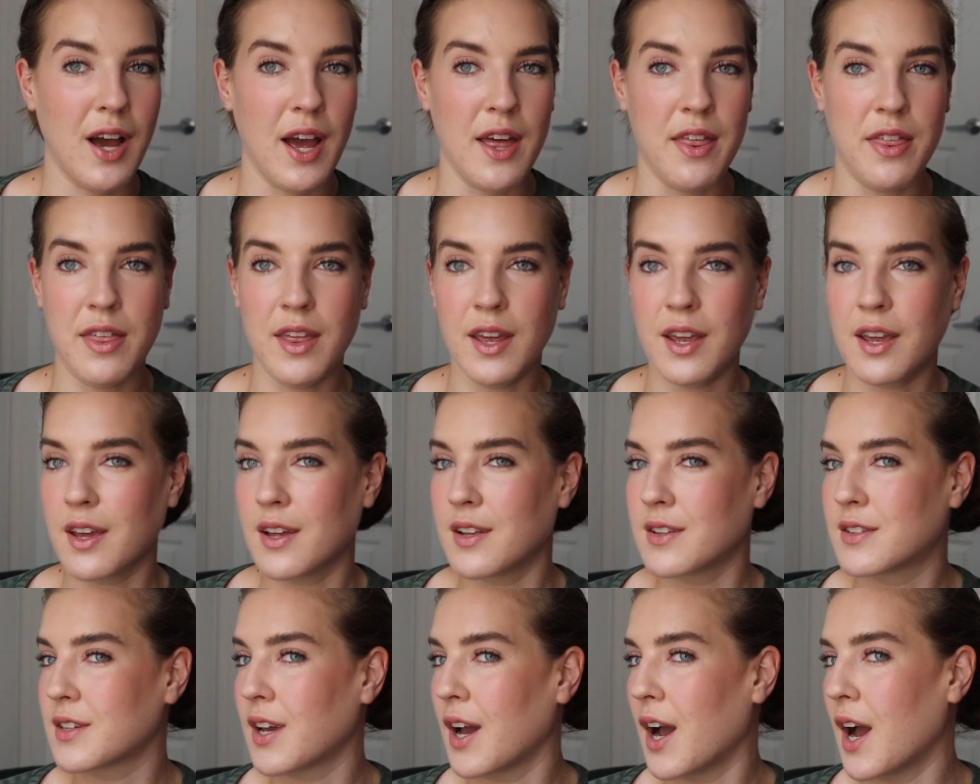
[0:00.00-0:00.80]
I think
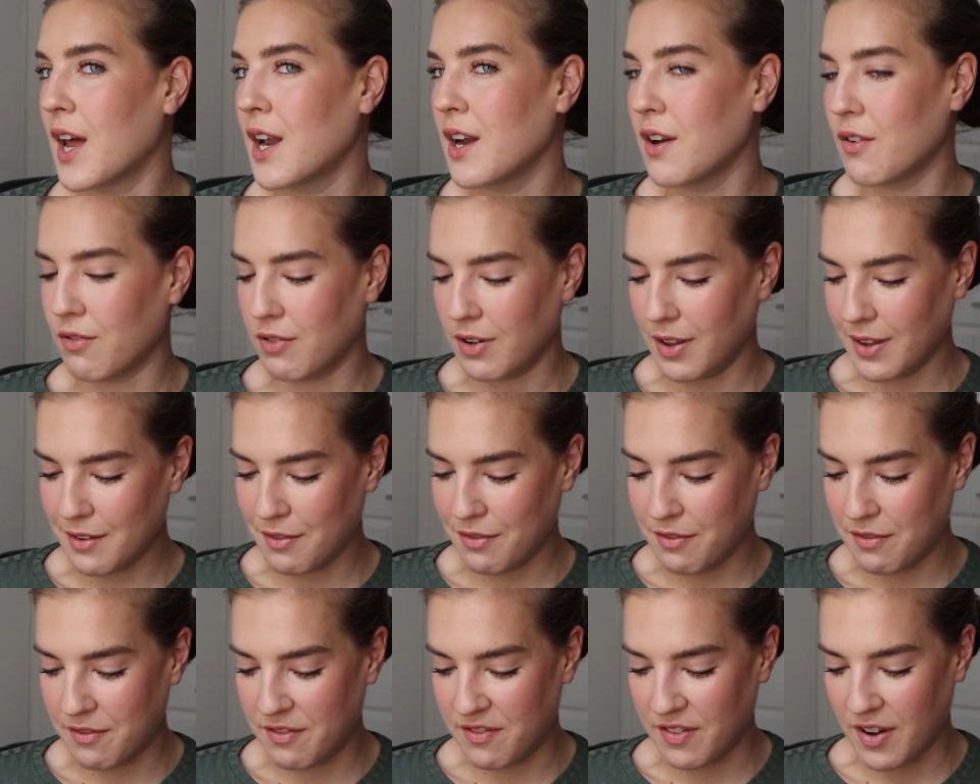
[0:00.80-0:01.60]
it's kind of really
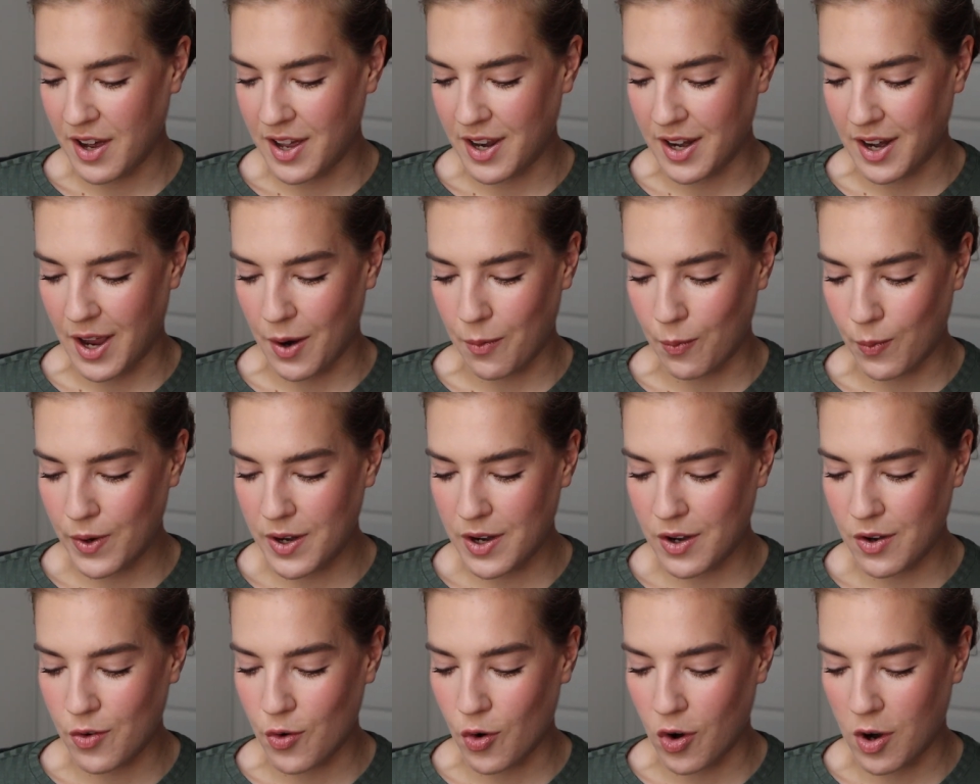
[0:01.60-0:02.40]
fun. I
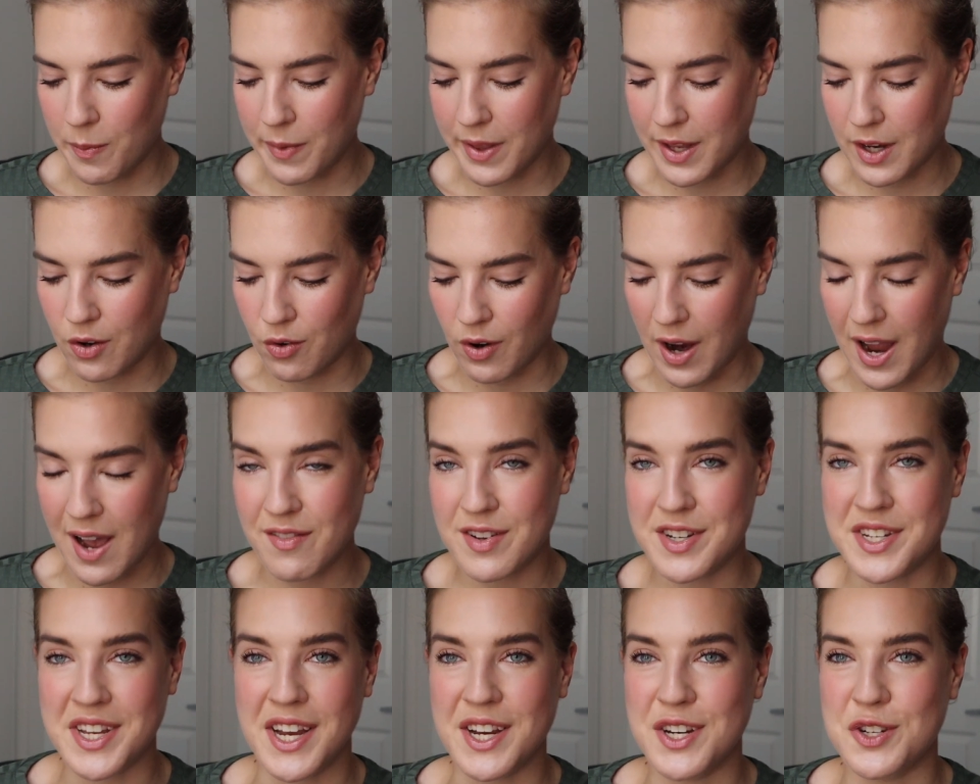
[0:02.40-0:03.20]
wouldn't normally
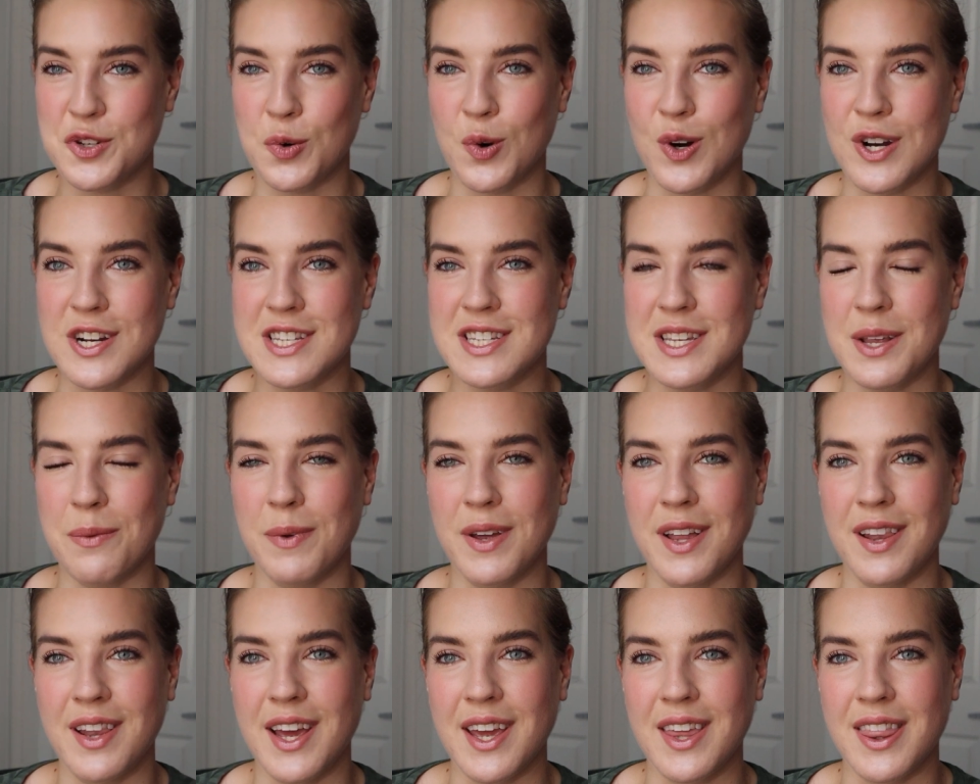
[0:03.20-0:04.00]
gravitate towards
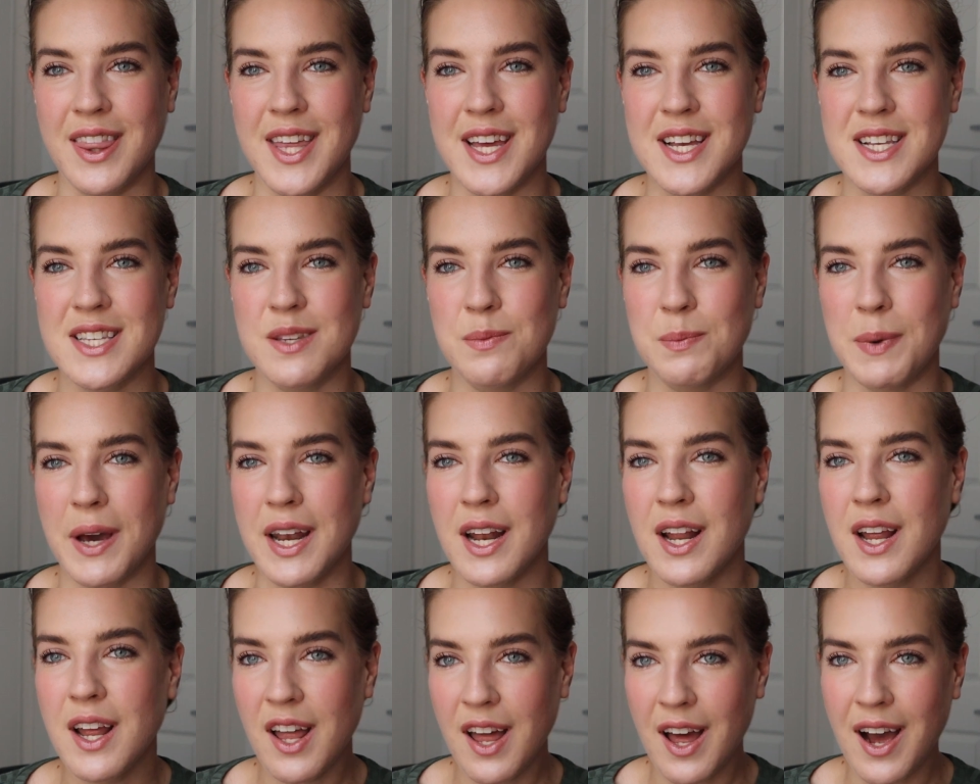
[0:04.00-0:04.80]
something like this,
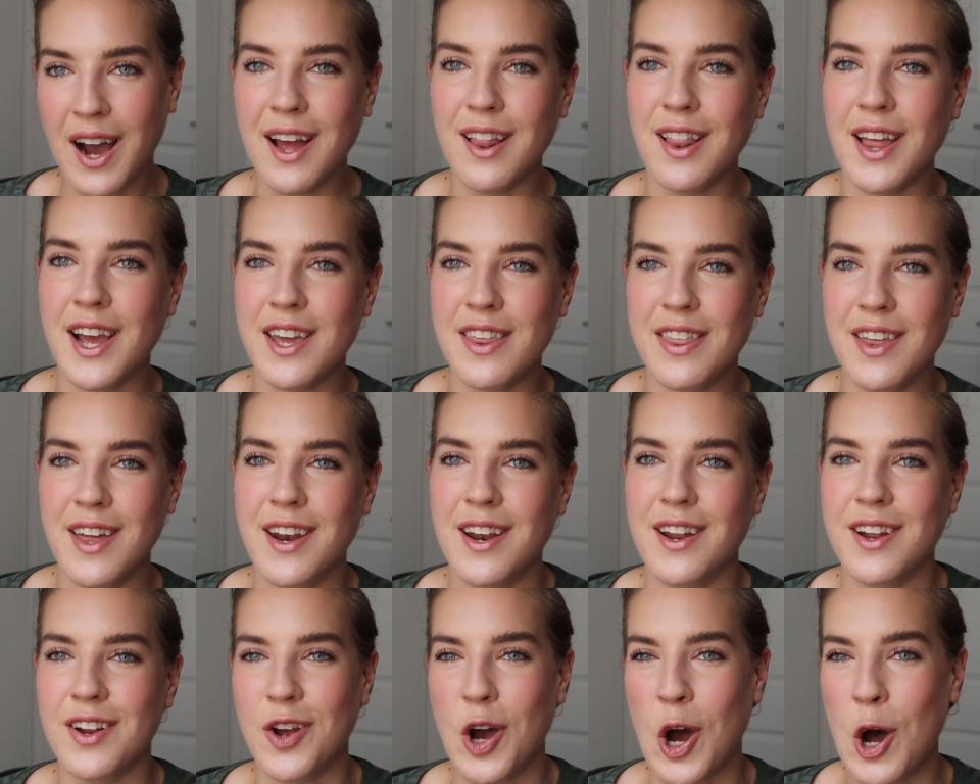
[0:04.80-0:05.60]
but I like that
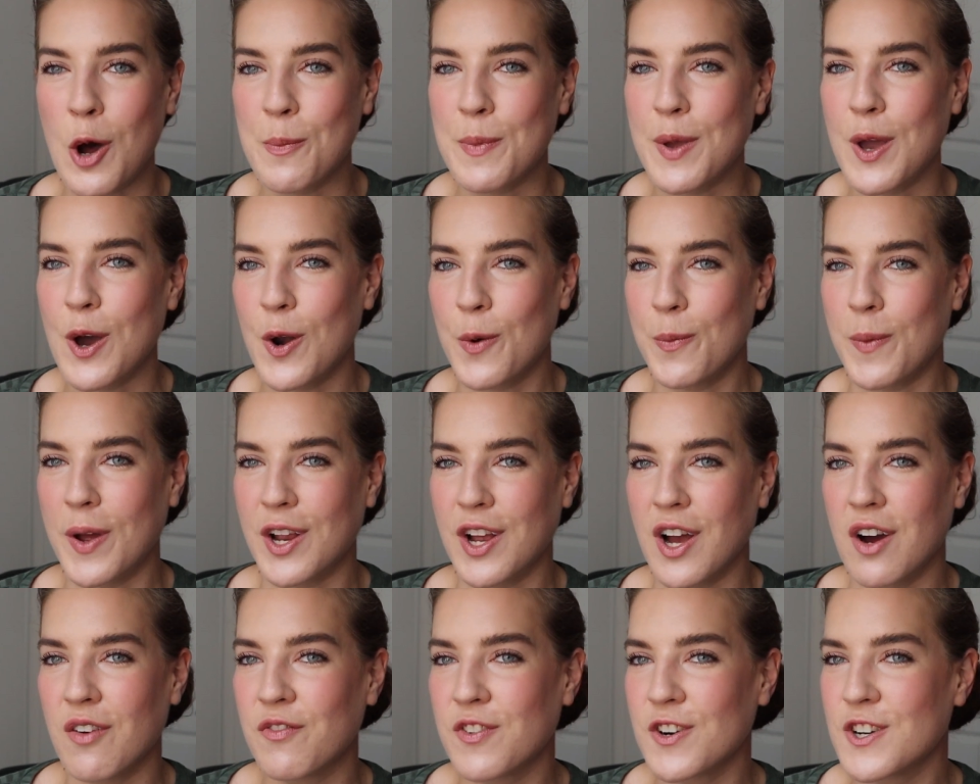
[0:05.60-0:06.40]
it got me out of my
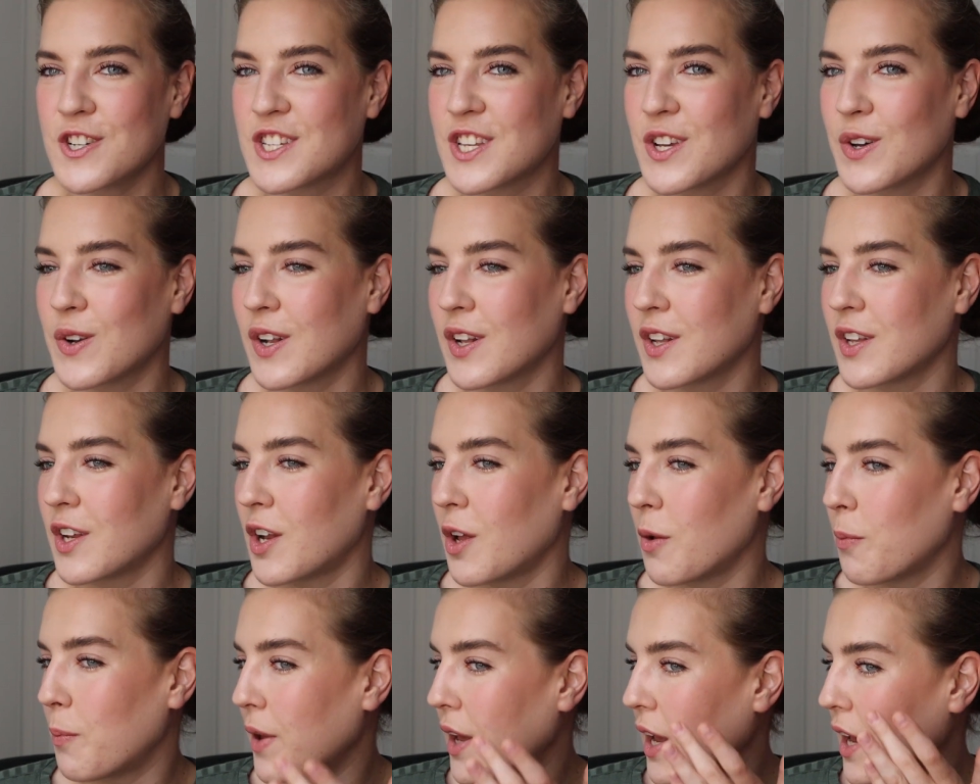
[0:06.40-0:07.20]
comfort zone a
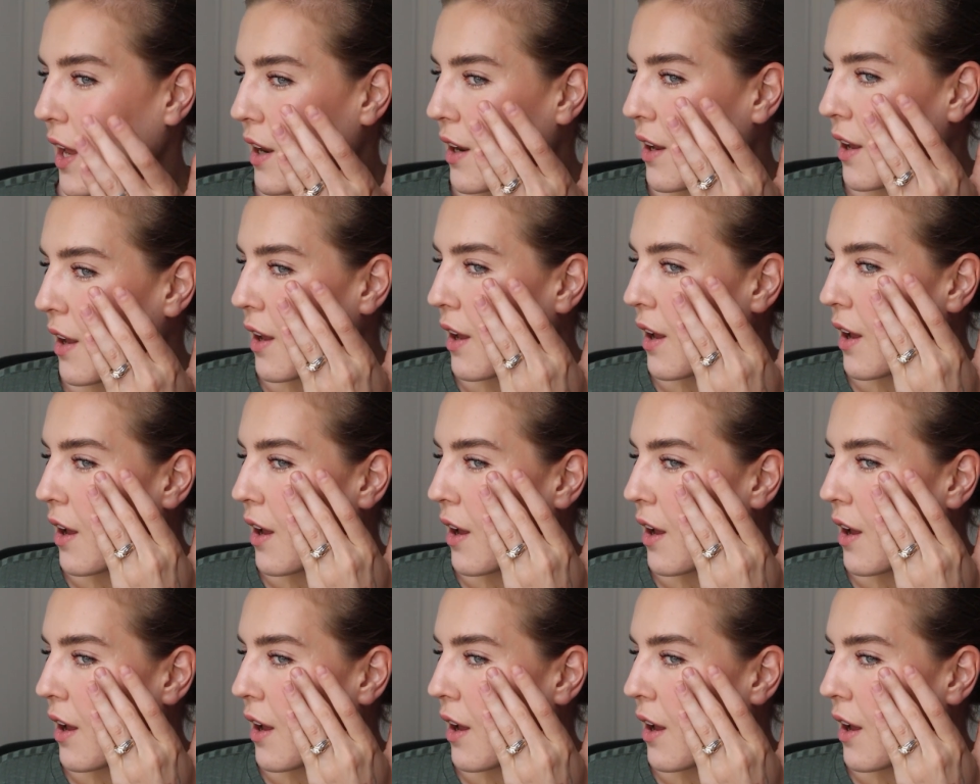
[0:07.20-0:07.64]
little bit.